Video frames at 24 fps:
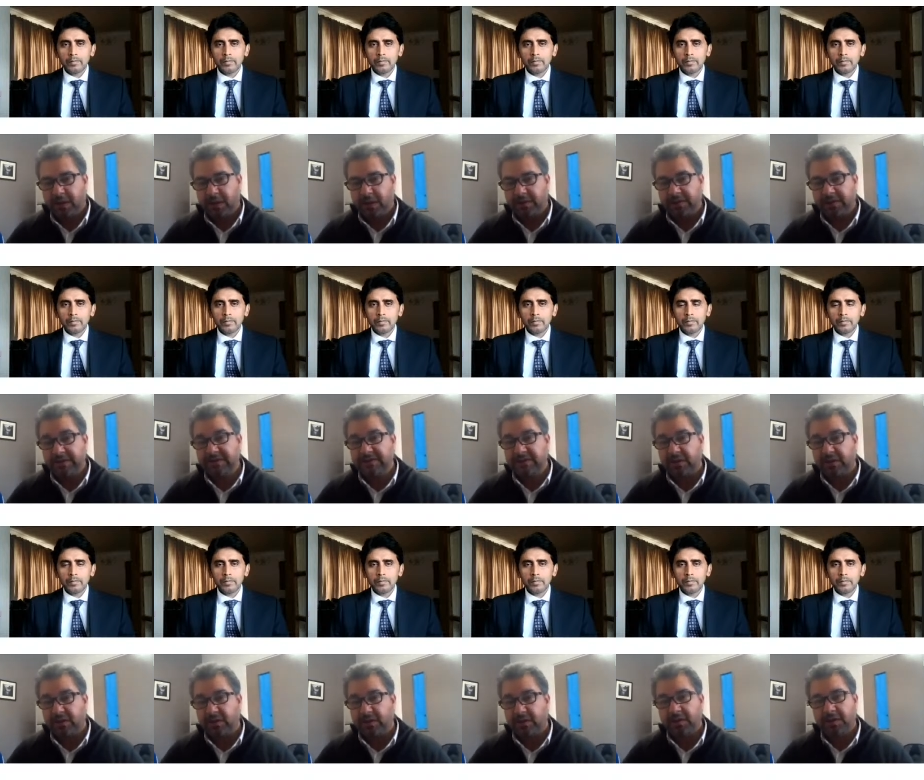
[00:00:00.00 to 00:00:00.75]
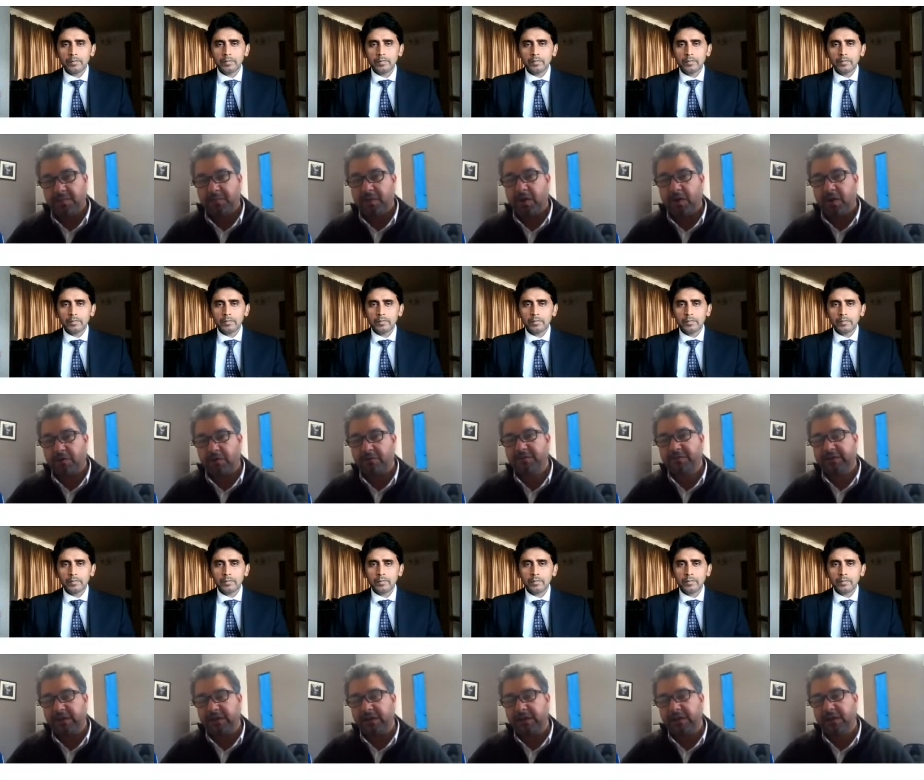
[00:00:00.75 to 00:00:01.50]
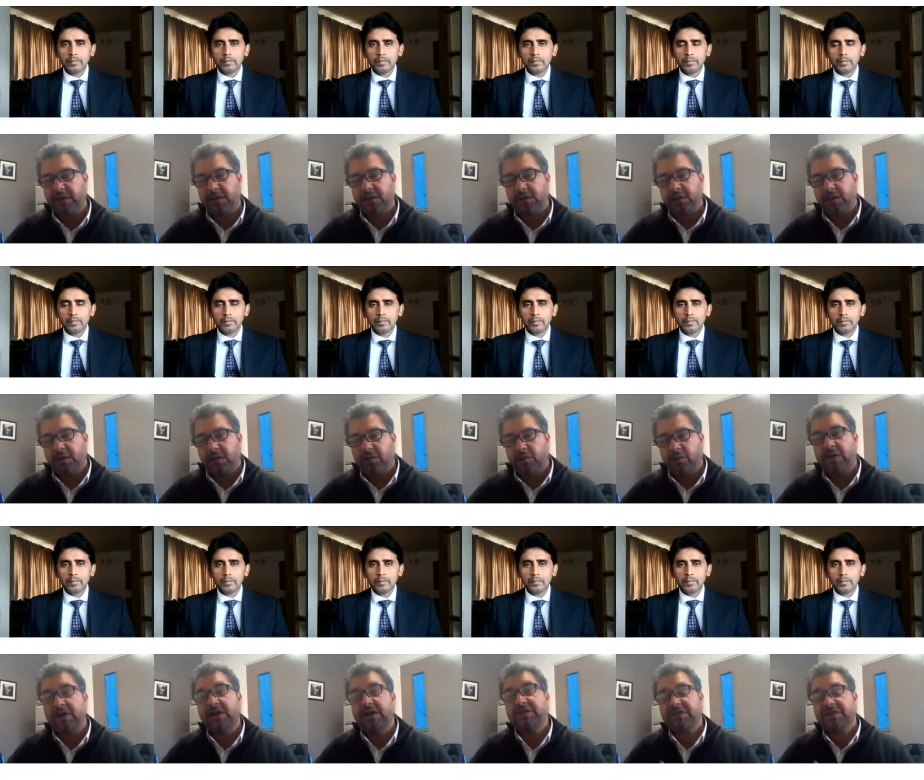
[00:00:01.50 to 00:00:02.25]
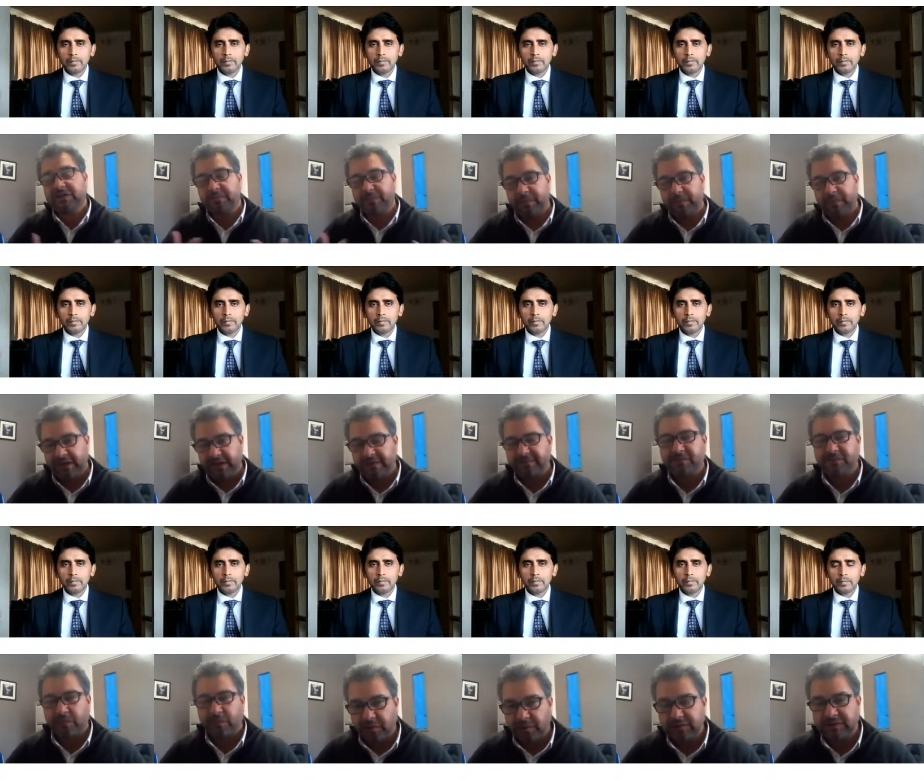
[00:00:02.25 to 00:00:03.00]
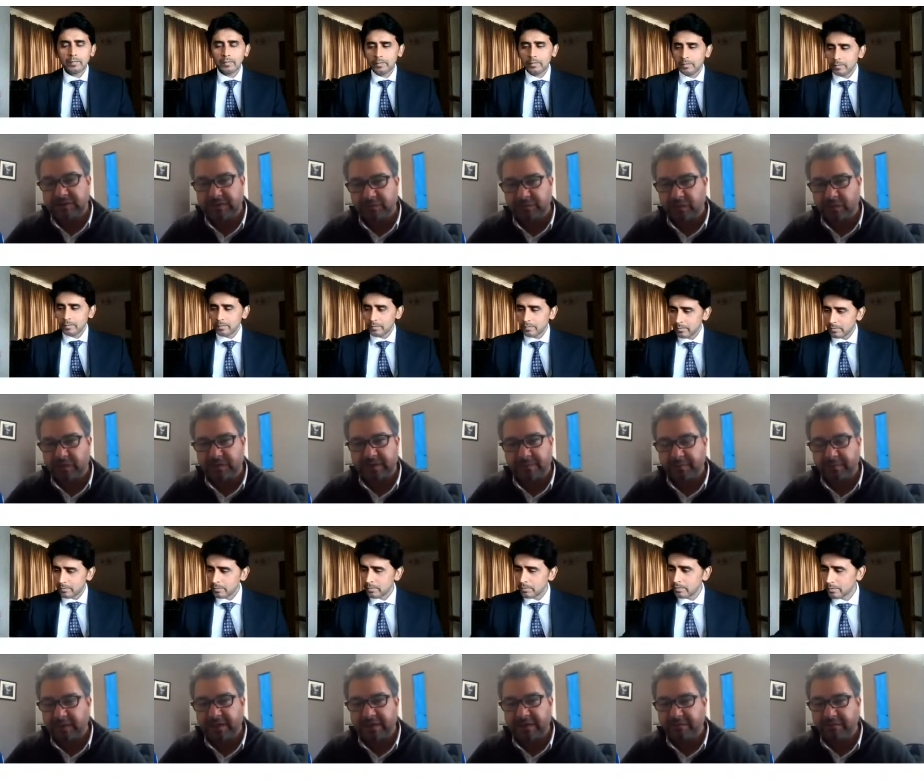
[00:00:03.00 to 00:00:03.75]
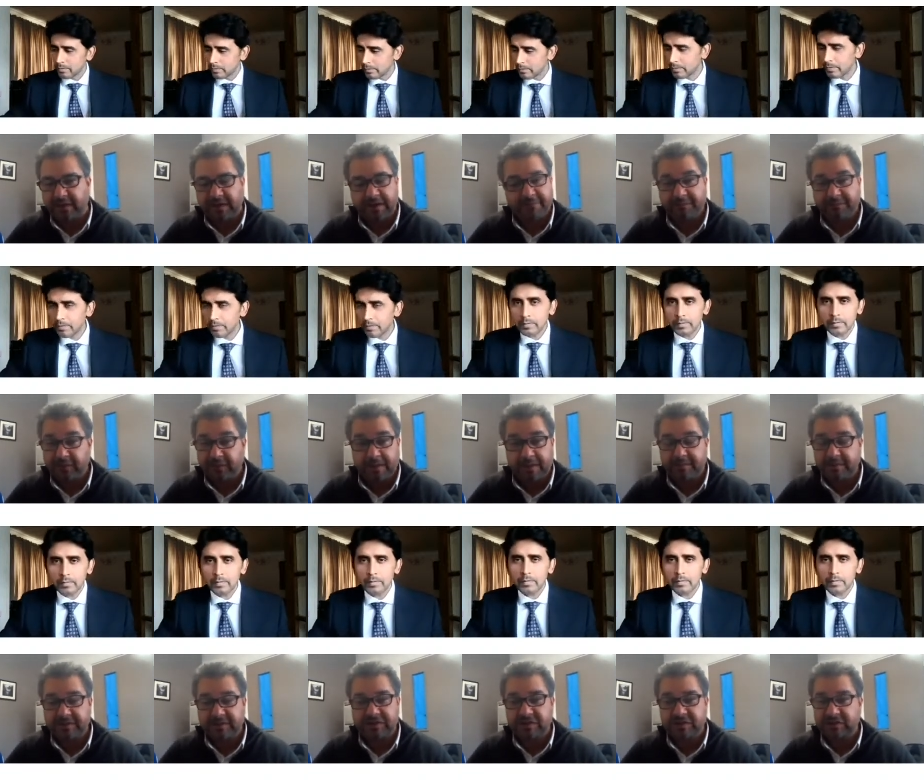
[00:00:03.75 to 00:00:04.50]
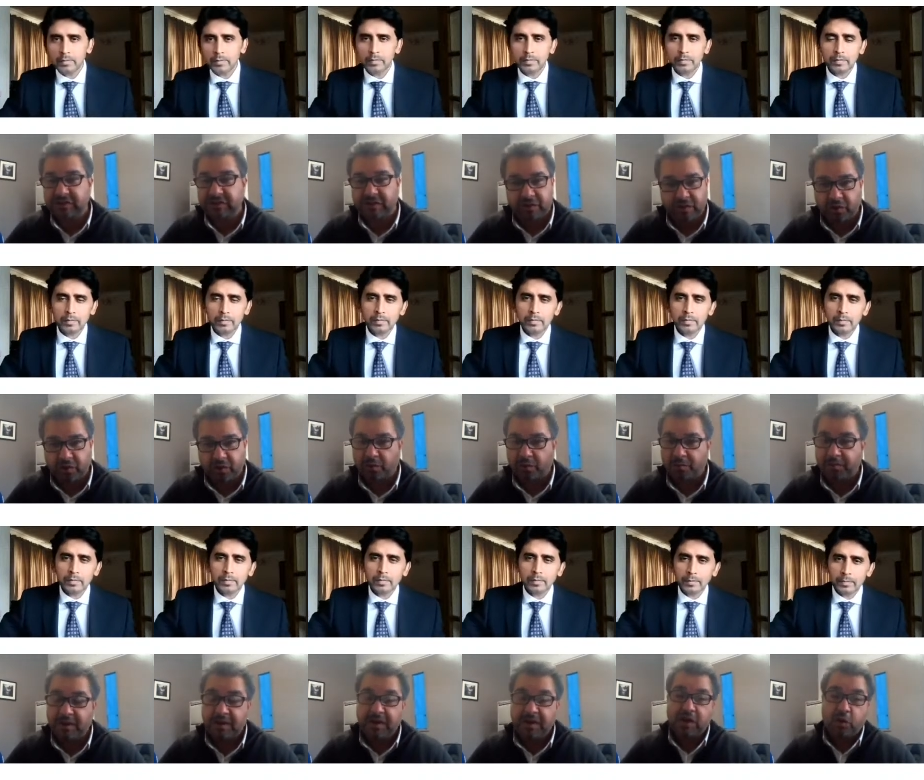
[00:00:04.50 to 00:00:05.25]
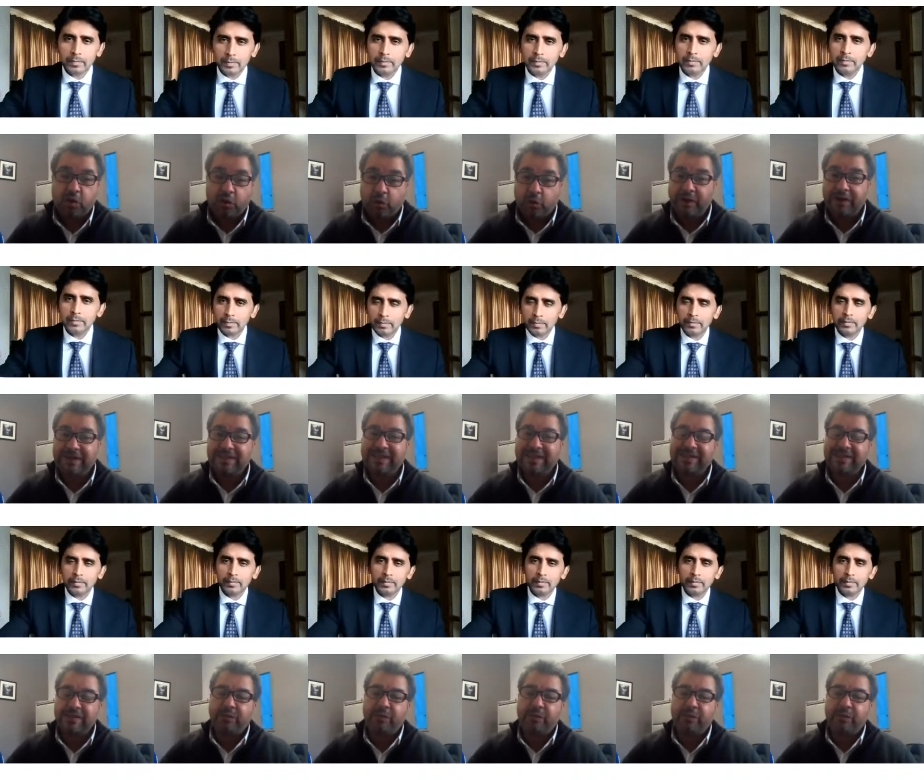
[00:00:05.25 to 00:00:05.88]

Speaker 1: And these are part of the religious belief for Muslims, what they believe in. And for them, it's just the norm. Where they,